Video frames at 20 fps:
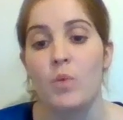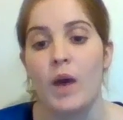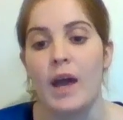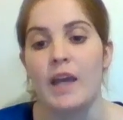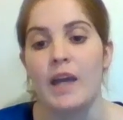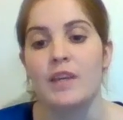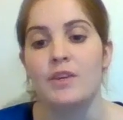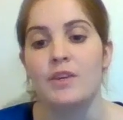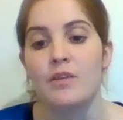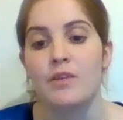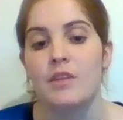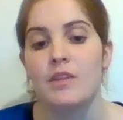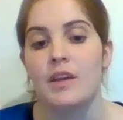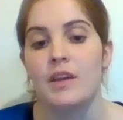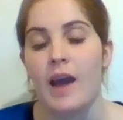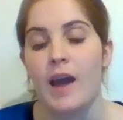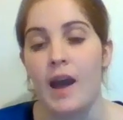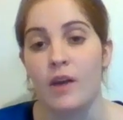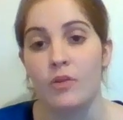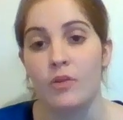way you think
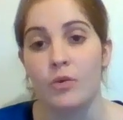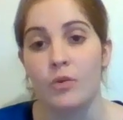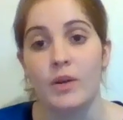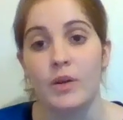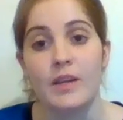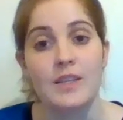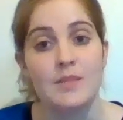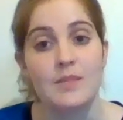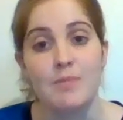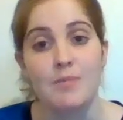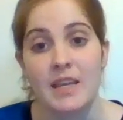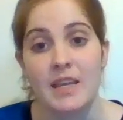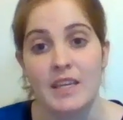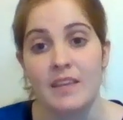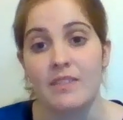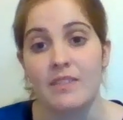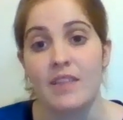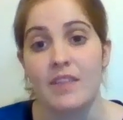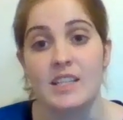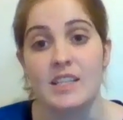Ackroyd is
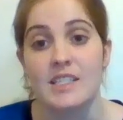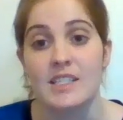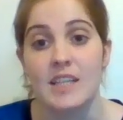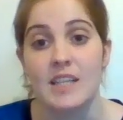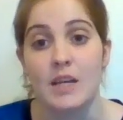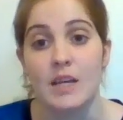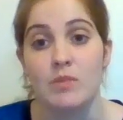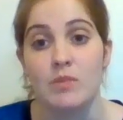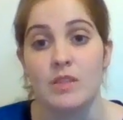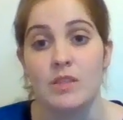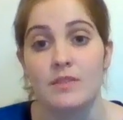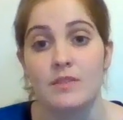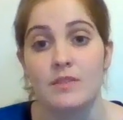making that statement?